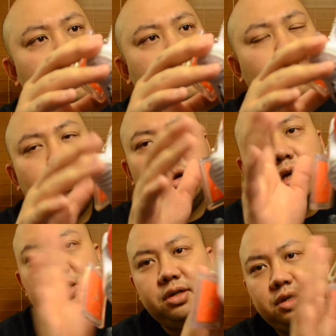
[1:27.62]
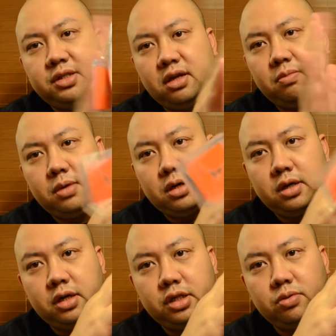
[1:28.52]
No, last year December.
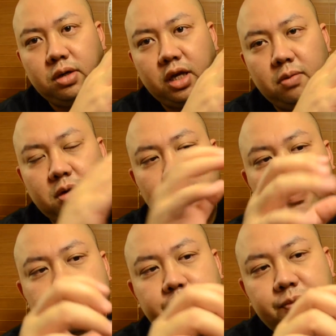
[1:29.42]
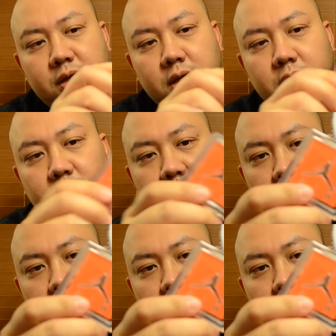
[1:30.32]
This one came out. That